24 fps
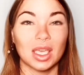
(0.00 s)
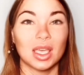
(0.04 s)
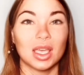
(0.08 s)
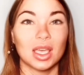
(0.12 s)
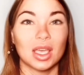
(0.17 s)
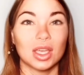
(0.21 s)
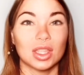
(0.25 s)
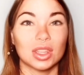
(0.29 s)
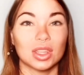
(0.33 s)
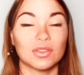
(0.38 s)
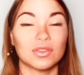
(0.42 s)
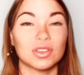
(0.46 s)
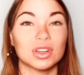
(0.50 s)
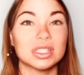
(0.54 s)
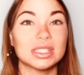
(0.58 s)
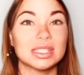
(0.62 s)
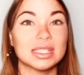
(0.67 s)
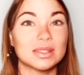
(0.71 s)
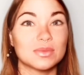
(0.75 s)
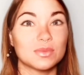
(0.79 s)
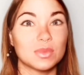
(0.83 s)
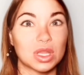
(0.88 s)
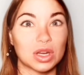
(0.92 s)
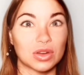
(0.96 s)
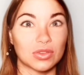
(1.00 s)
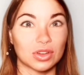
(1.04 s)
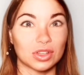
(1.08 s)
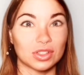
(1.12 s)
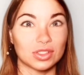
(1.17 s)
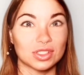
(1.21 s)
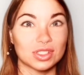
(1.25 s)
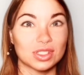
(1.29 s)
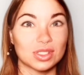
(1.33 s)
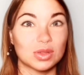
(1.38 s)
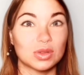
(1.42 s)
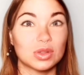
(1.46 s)
The first is
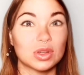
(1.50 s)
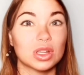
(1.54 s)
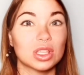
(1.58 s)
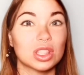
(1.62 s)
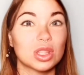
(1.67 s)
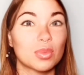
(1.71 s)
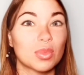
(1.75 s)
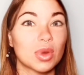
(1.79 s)
minerals. So during the